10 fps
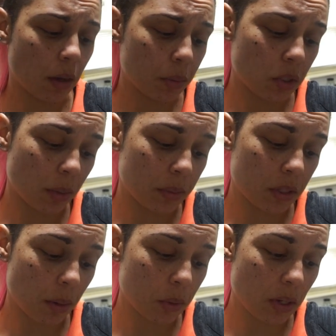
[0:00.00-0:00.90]
w w
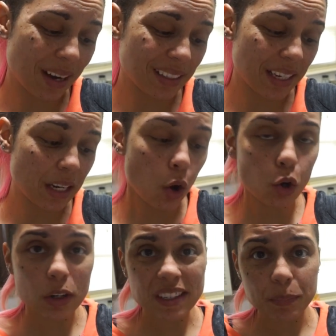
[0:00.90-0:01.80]
w dot
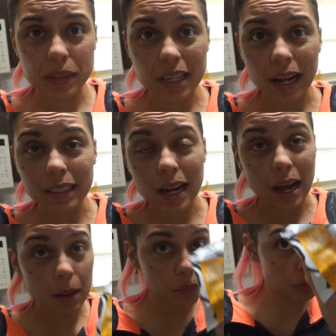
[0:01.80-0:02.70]
keto crisp dot
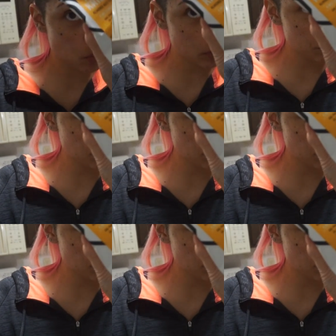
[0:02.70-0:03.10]
com for more